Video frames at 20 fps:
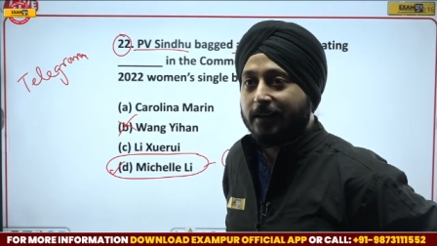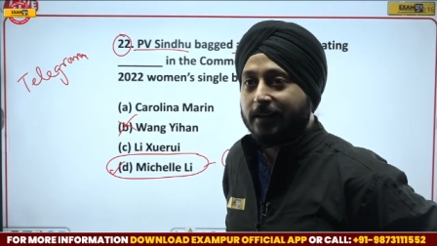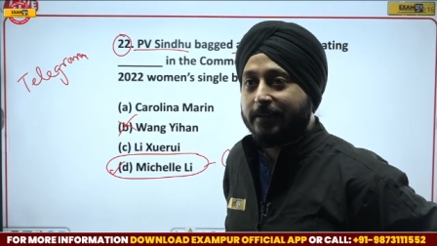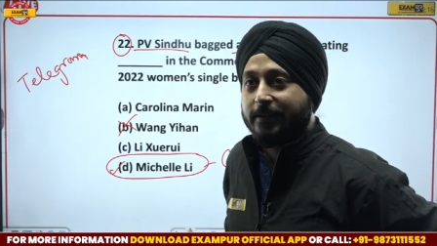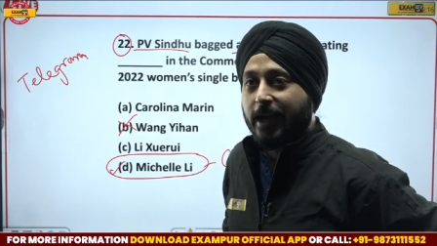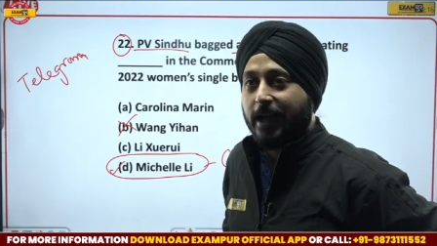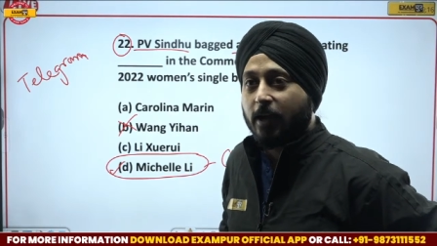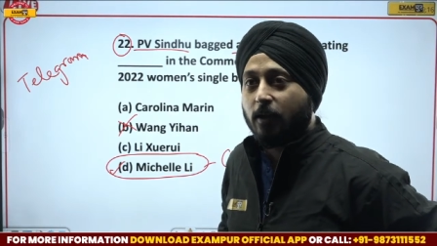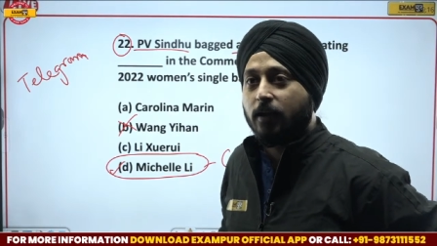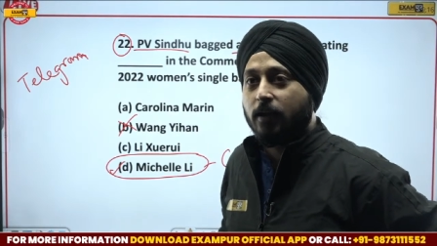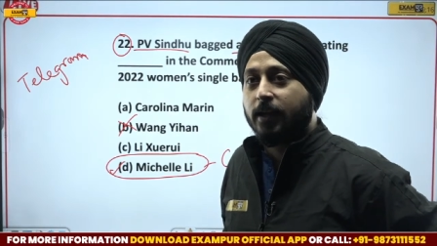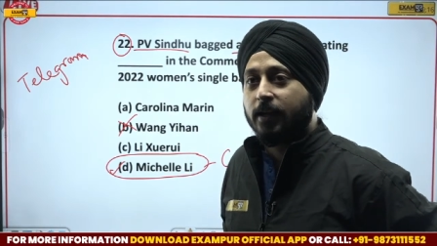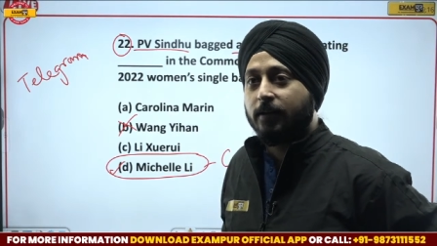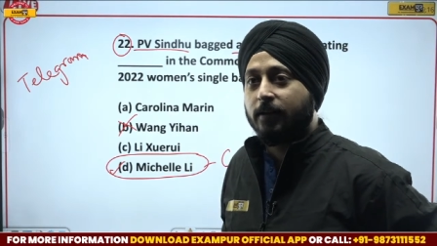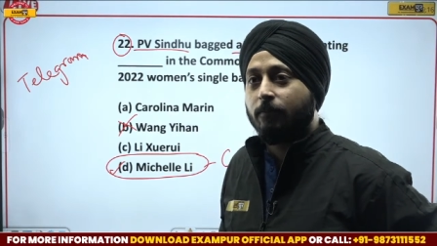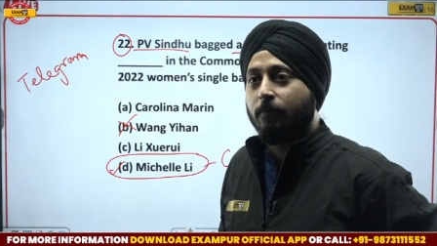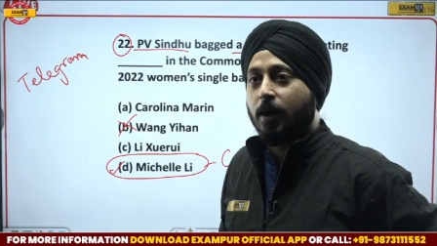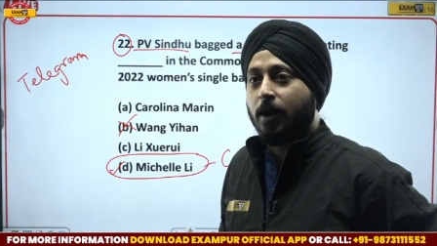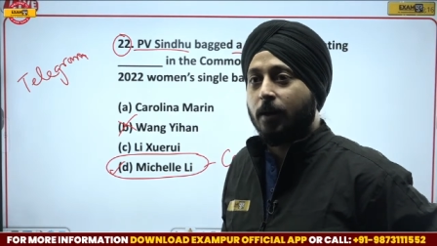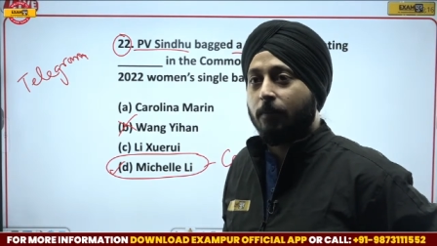
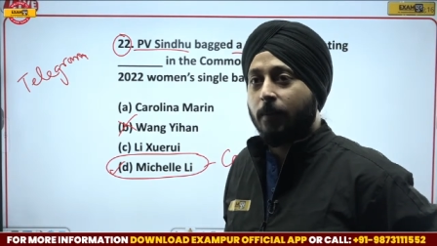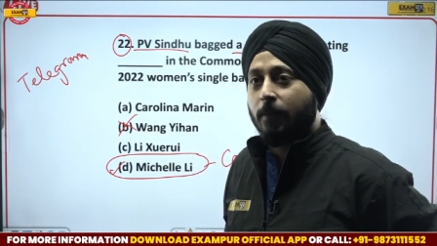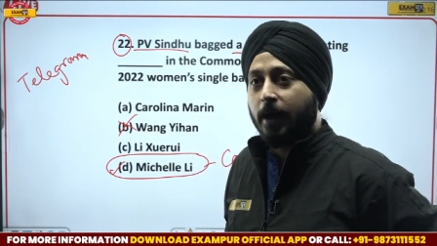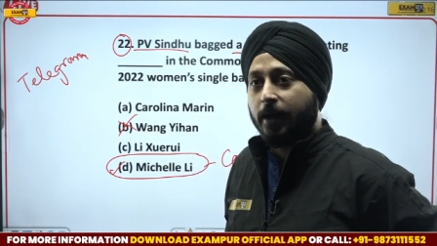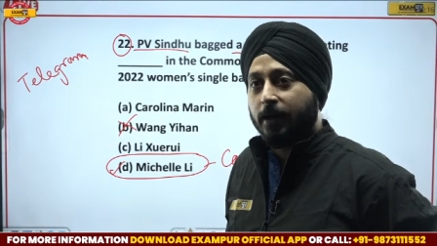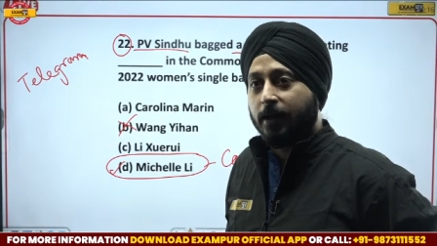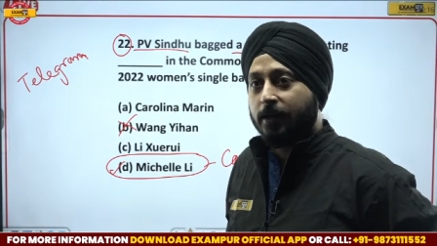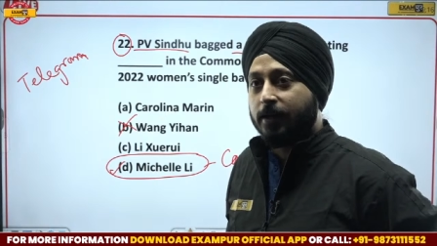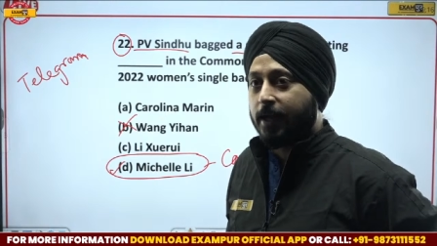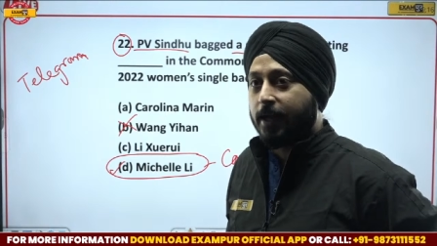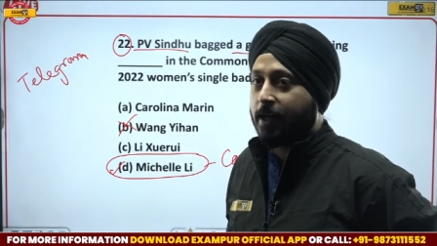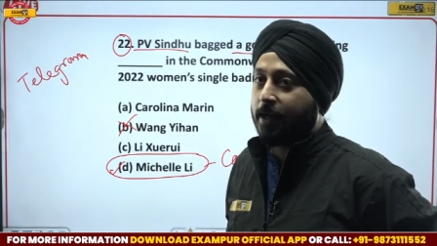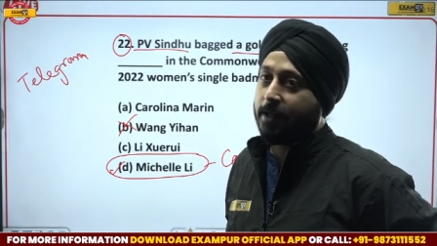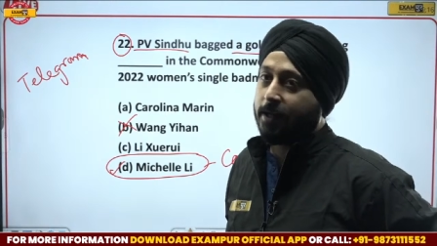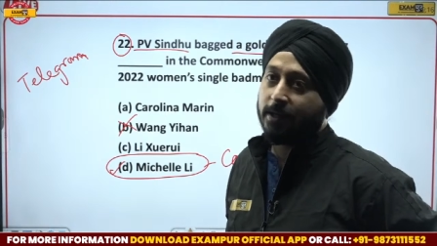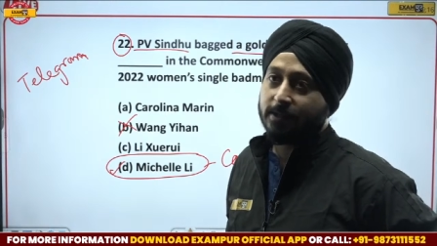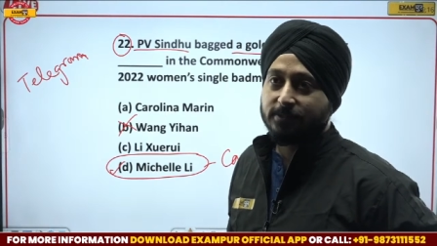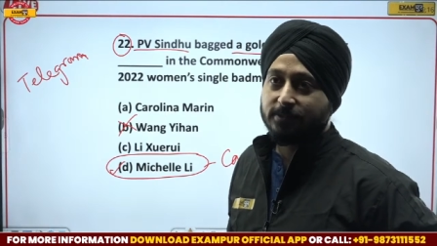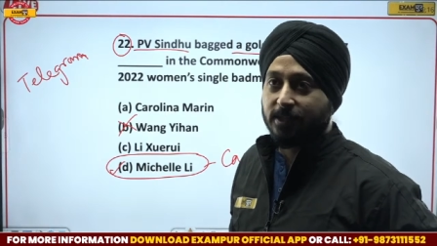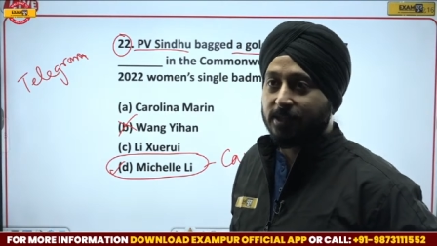Caroline Marin, yeah,
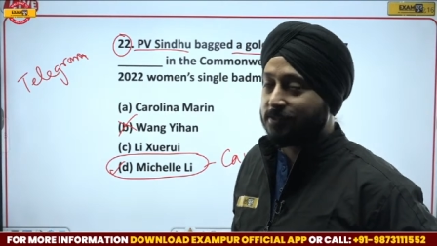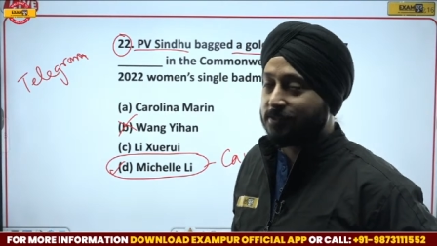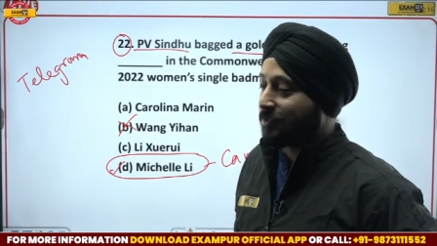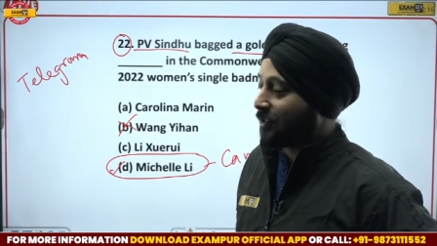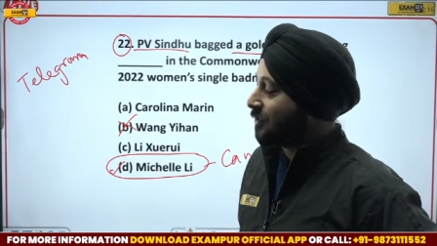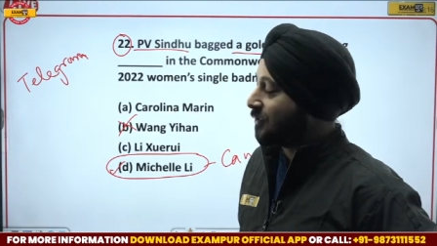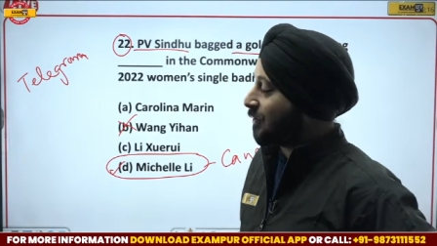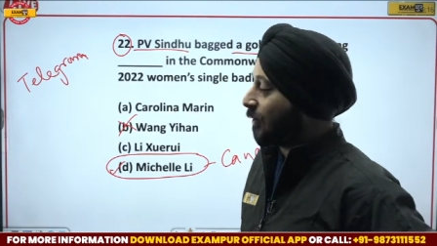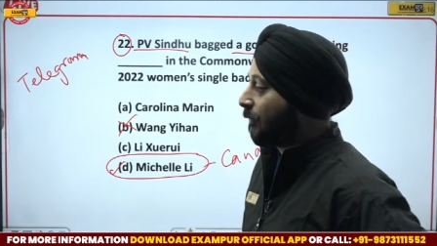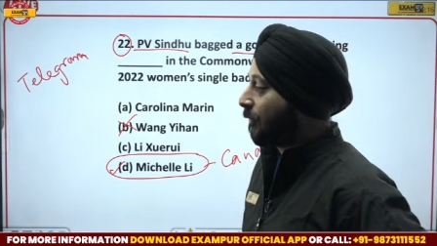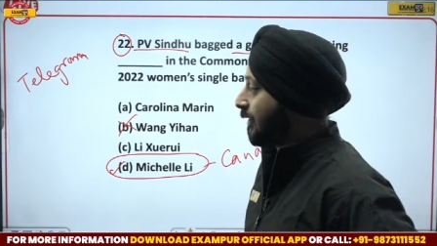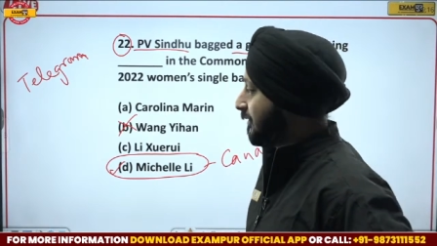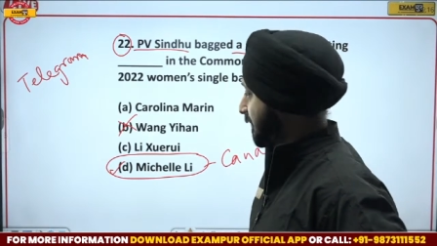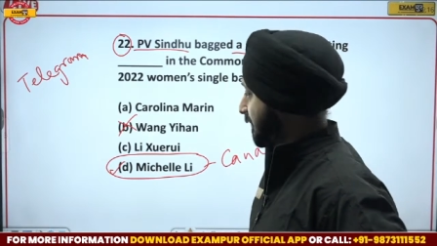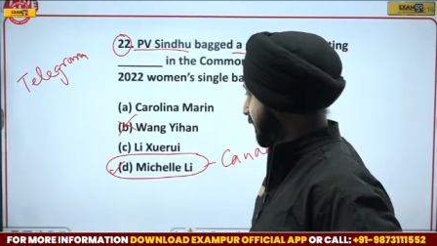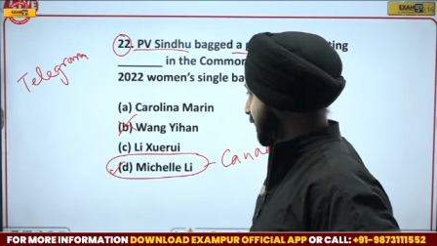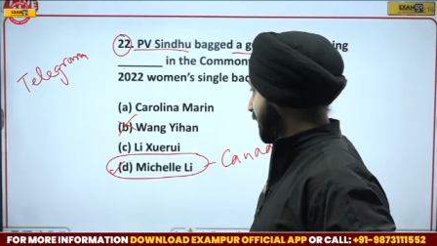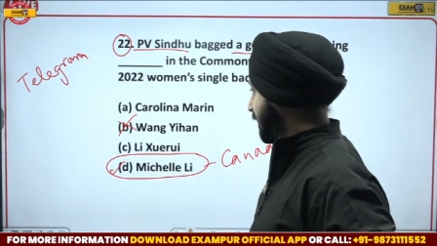yeah, she's she's amazing.